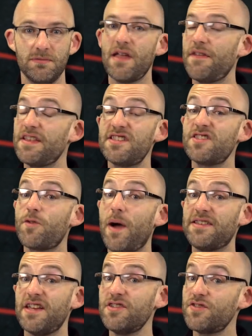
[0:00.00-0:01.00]
Now this is
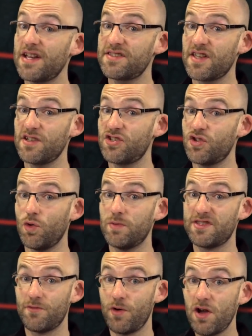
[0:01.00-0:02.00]
quite interesting, as Show
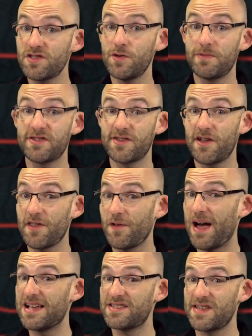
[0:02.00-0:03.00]
was a Raw superstar the
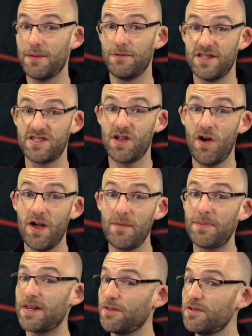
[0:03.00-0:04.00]
last time we saw him,
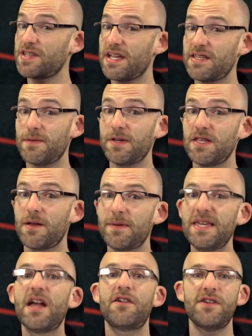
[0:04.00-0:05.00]
but it looks like WWE
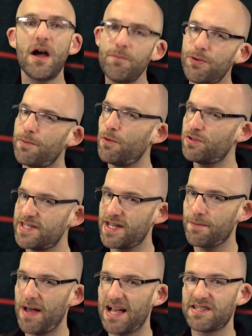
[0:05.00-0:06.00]
are now promoting
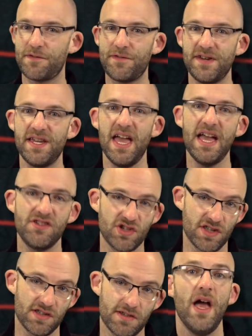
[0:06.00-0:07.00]
him as a free agent.